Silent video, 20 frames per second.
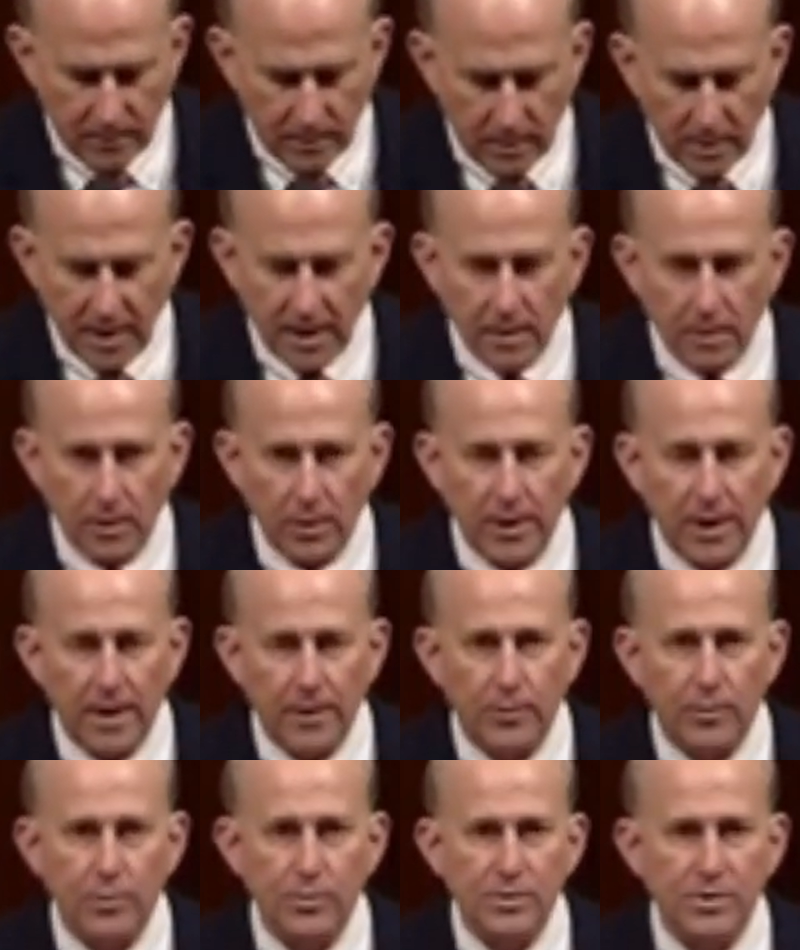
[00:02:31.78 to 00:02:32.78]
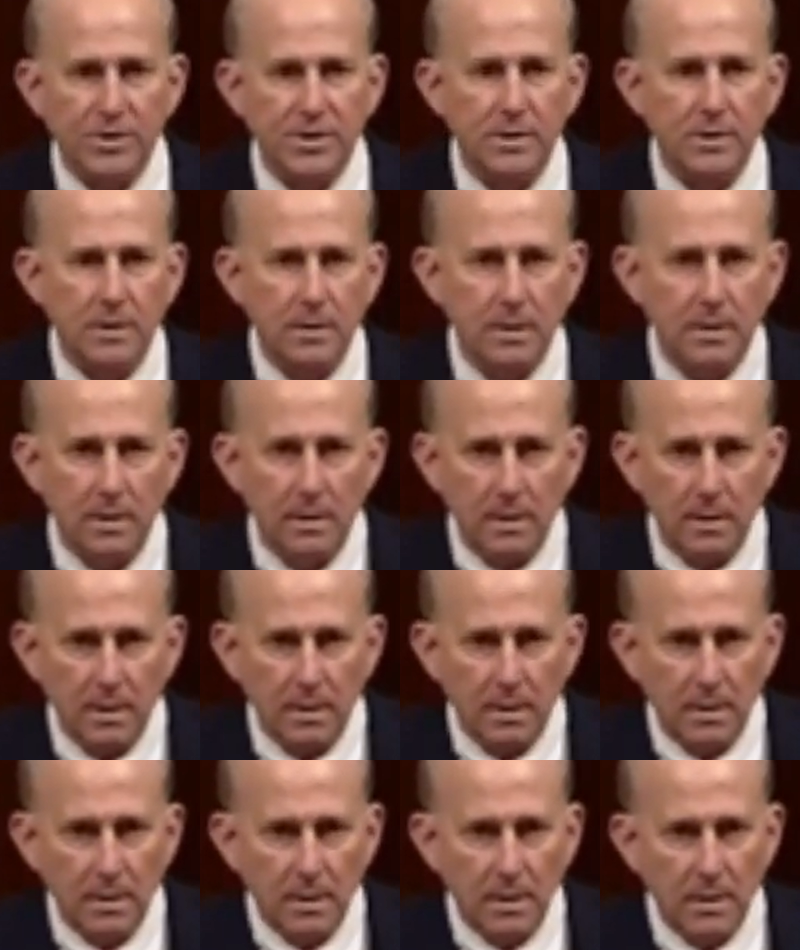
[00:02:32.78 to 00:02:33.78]
you realize this is
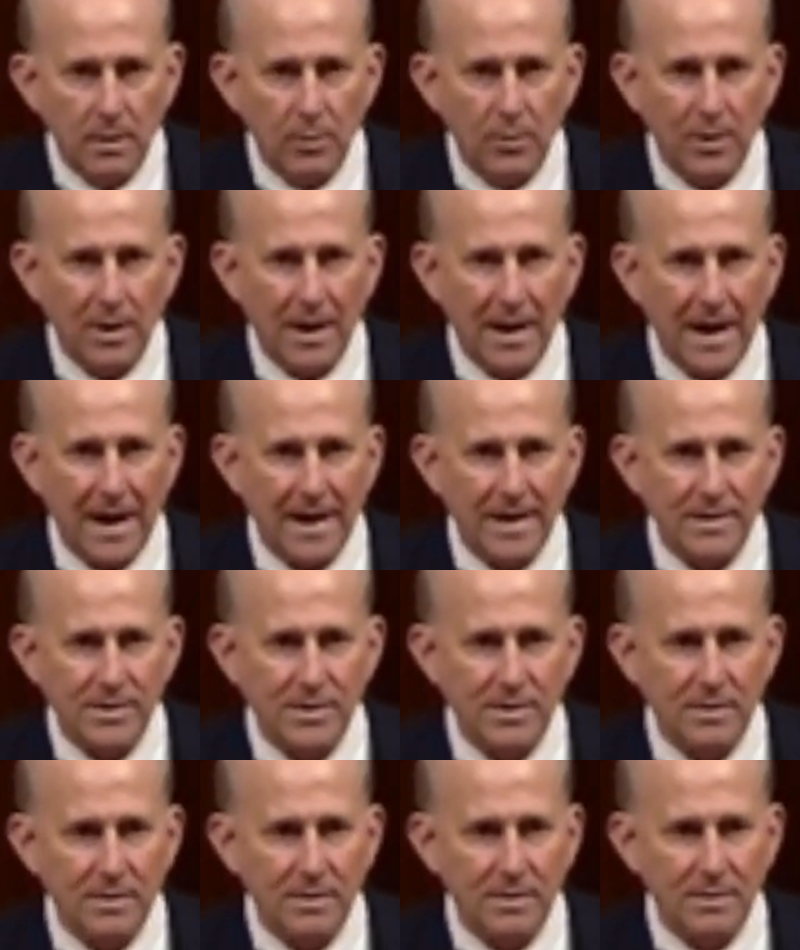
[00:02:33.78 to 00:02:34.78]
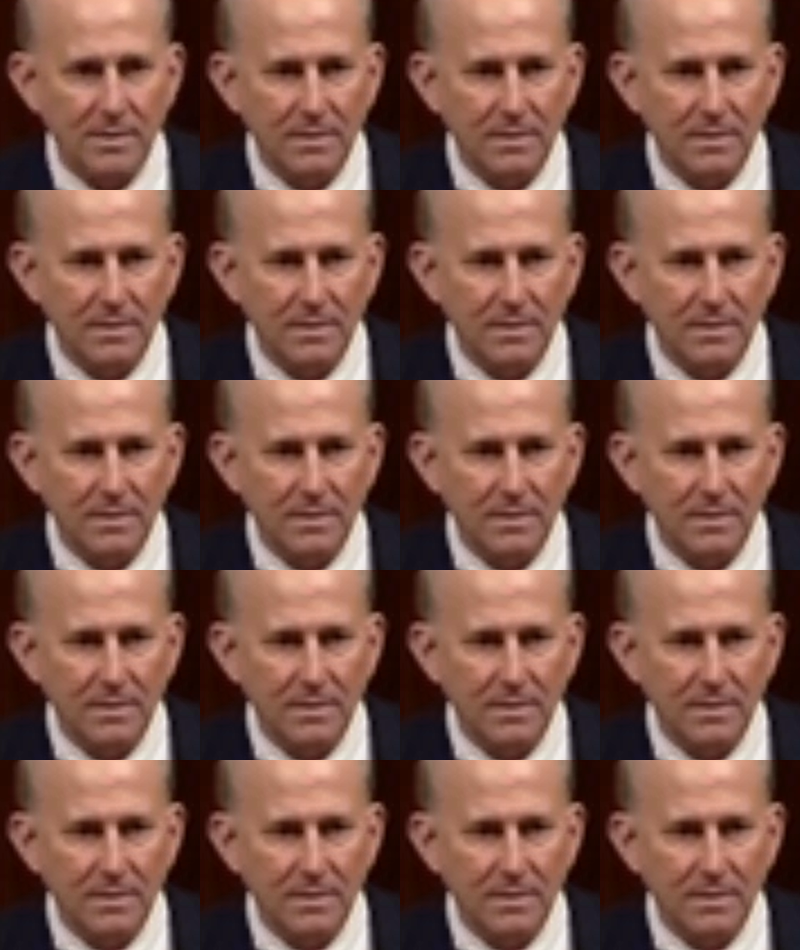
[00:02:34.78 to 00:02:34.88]
an endless list.